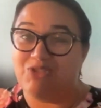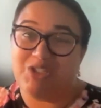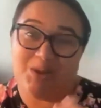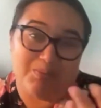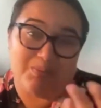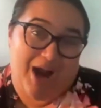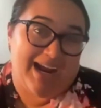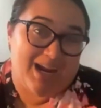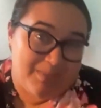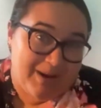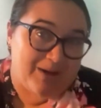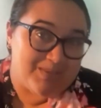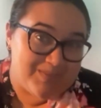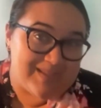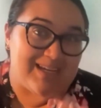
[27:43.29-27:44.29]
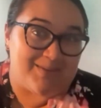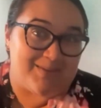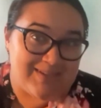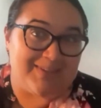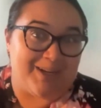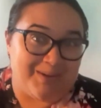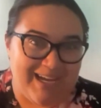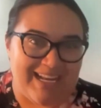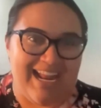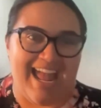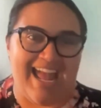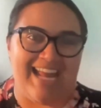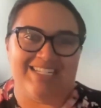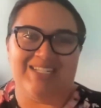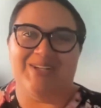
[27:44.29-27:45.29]
to brag about themselves a little bit
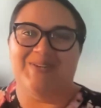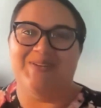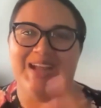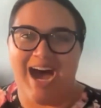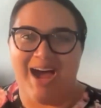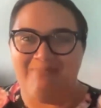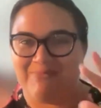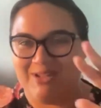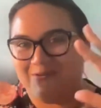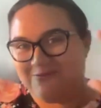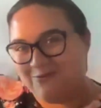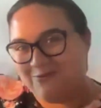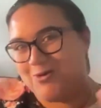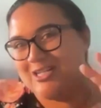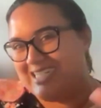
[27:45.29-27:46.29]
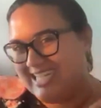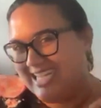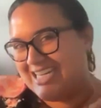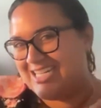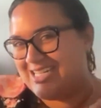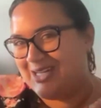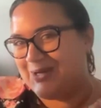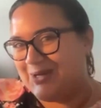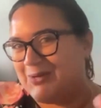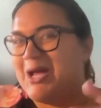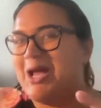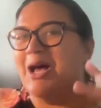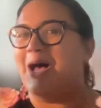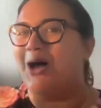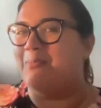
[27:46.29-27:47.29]
and to not be forced into
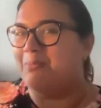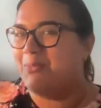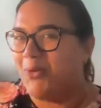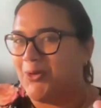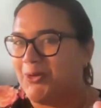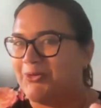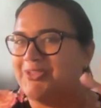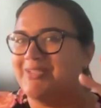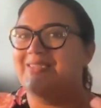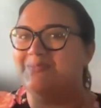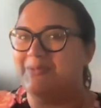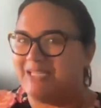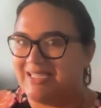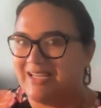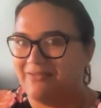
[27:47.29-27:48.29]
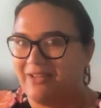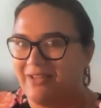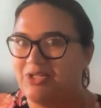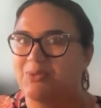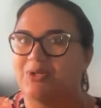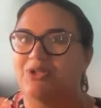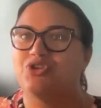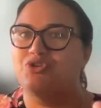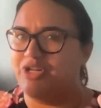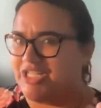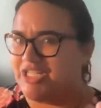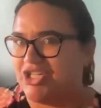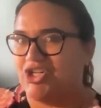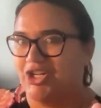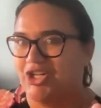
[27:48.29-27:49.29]
a mold specific to a
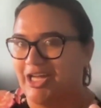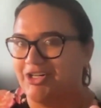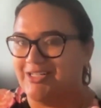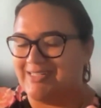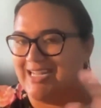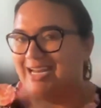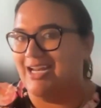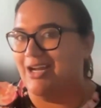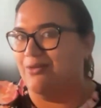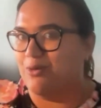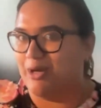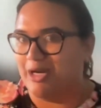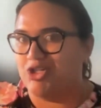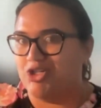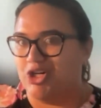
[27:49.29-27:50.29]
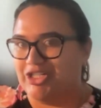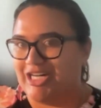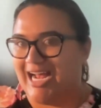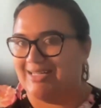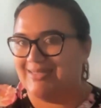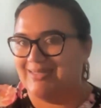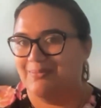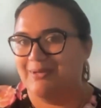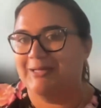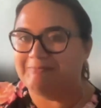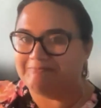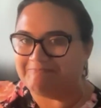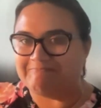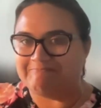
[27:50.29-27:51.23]
traditional understanding of what a church has to be.